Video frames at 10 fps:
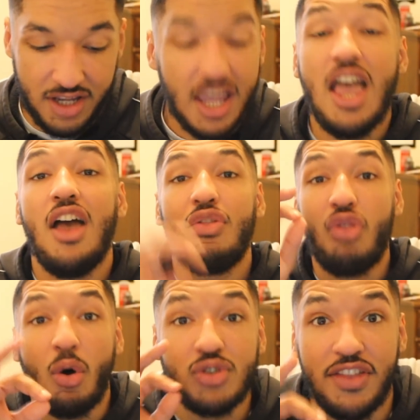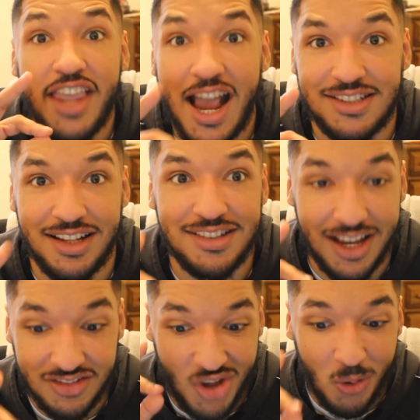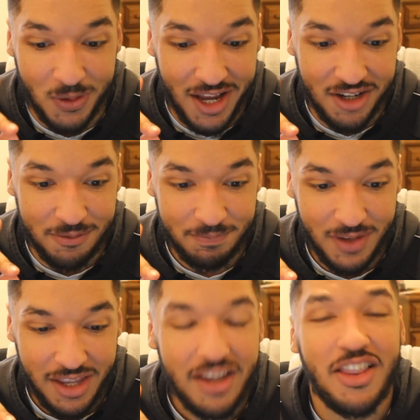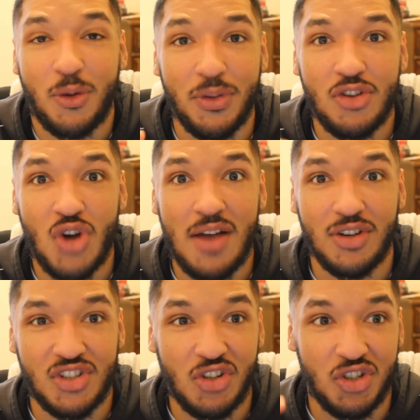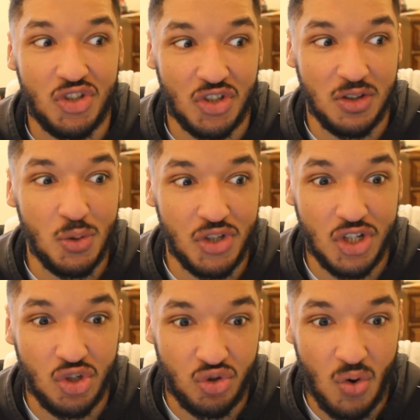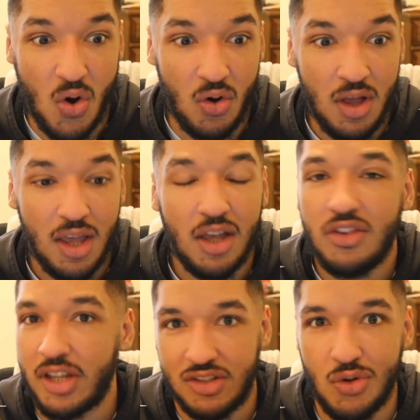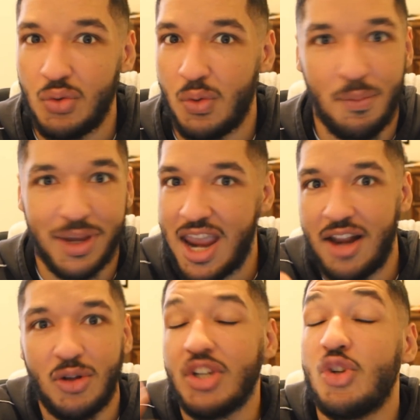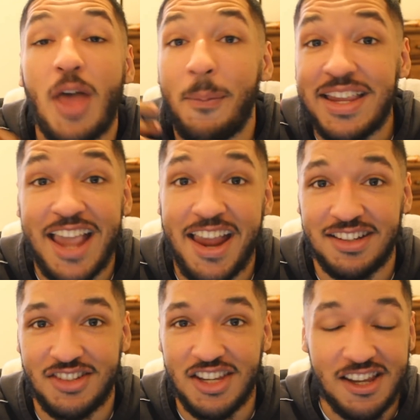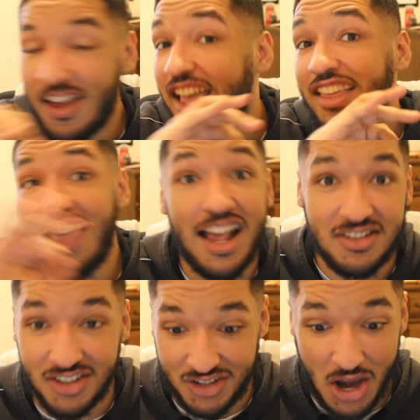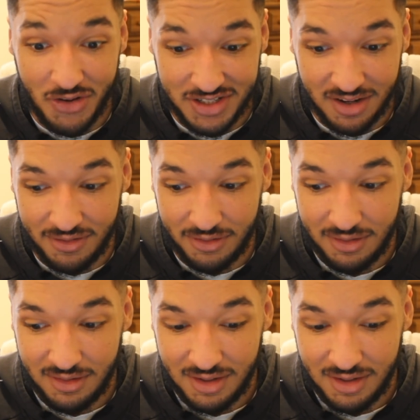Like, those are the accidents I don't like. Like, when the driver essentially is just losing control, like, due to a mechanical issue that we can't see. That's the scary stuff.